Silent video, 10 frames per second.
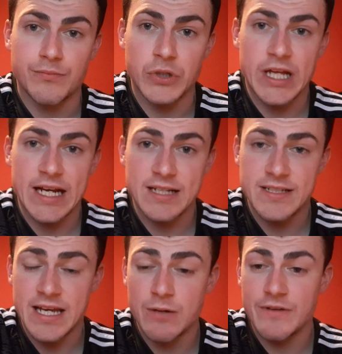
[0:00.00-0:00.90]
But like I
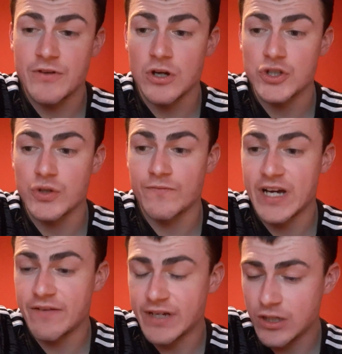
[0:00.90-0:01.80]
say, we've got some
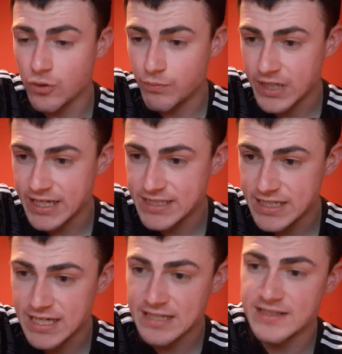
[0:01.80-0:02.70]
very, very good players
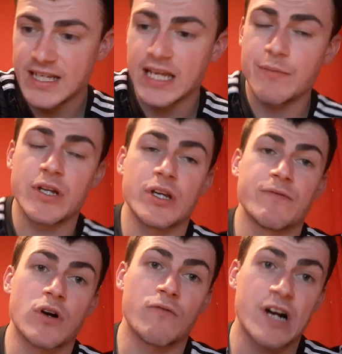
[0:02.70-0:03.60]
in our team. You know,
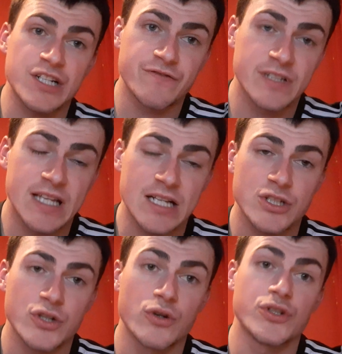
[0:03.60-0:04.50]
you've got Rashford,
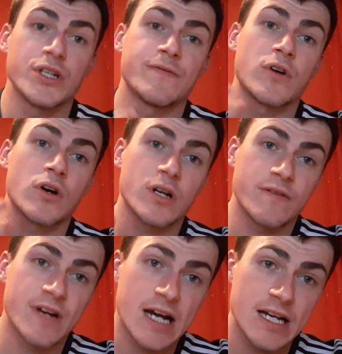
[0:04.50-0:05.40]
that's good. You've got
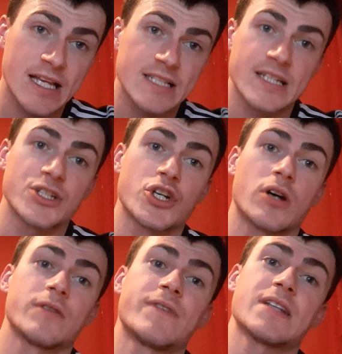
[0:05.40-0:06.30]
Cavani, that's
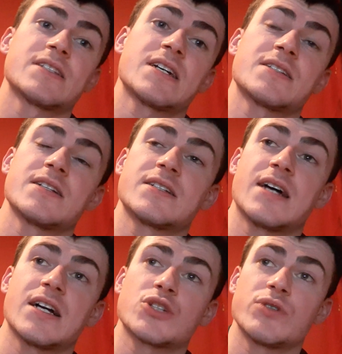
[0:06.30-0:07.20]
enjoyed a fantastic
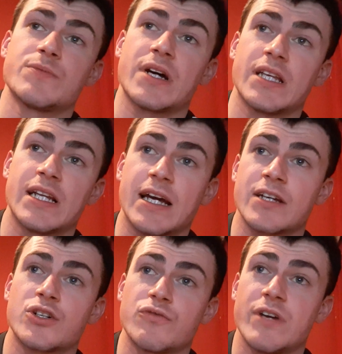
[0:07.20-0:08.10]
start to his Man
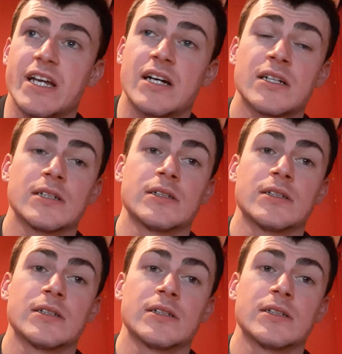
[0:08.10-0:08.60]
United career.